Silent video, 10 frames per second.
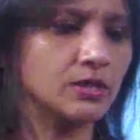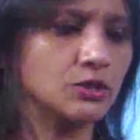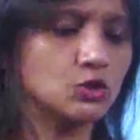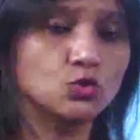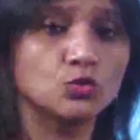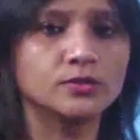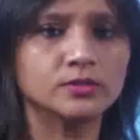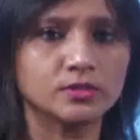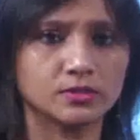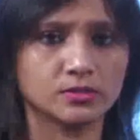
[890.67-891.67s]

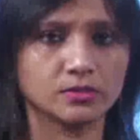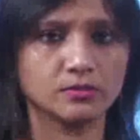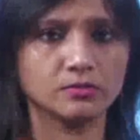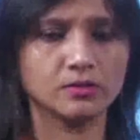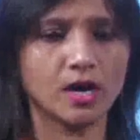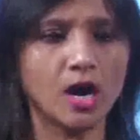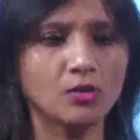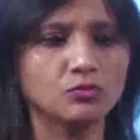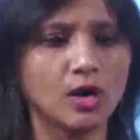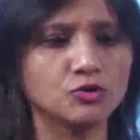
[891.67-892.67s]
students
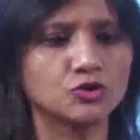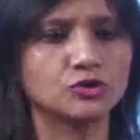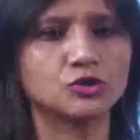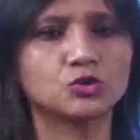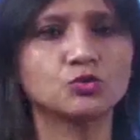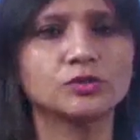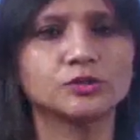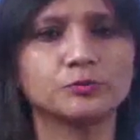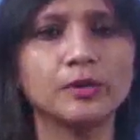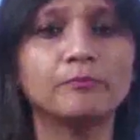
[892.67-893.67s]
how, how should
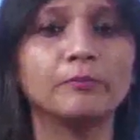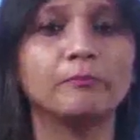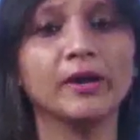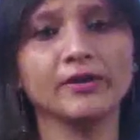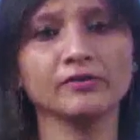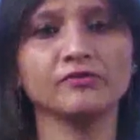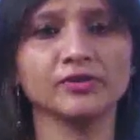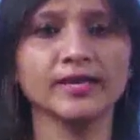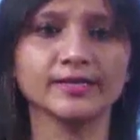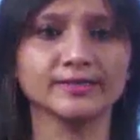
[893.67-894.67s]
students be preparing for
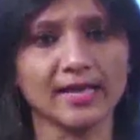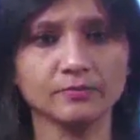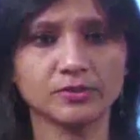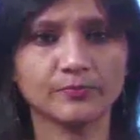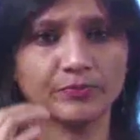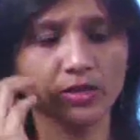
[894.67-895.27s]
their exams?